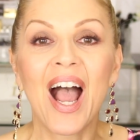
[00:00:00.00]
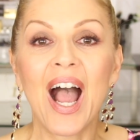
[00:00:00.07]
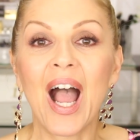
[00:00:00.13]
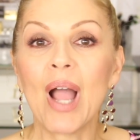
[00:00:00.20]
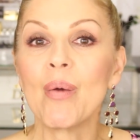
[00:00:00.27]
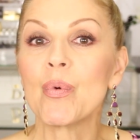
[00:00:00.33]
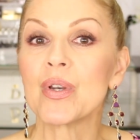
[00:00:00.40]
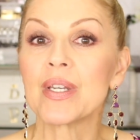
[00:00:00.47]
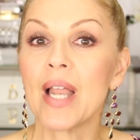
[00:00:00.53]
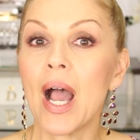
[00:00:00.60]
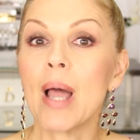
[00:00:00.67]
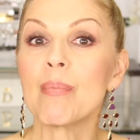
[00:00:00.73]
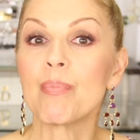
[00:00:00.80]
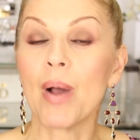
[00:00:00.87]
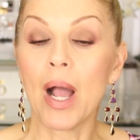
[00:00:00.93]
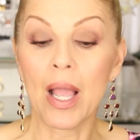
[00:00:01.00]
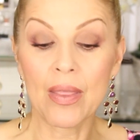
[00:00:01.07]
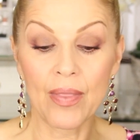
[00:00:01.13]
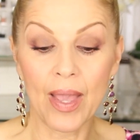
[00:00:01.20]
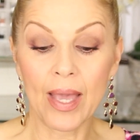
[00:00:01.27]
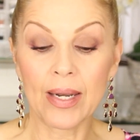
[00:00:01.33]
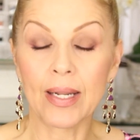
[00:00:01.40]
I would not
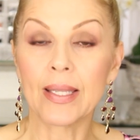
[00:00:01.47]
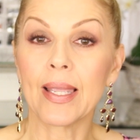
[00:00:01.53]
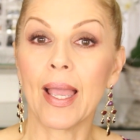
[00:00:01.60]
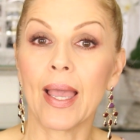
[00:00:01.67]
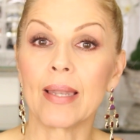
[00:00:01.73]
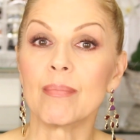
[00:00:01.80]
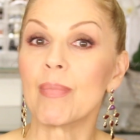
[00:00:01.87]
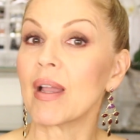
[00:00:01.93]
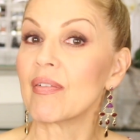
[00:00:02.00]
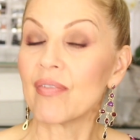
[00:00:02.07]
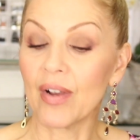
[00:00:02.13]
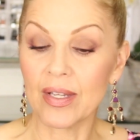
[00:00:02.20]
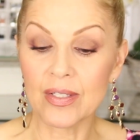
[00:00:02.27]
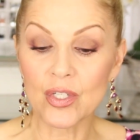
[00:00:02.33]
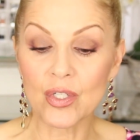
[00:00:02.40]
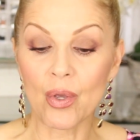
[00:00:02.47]
buy that again, my friends.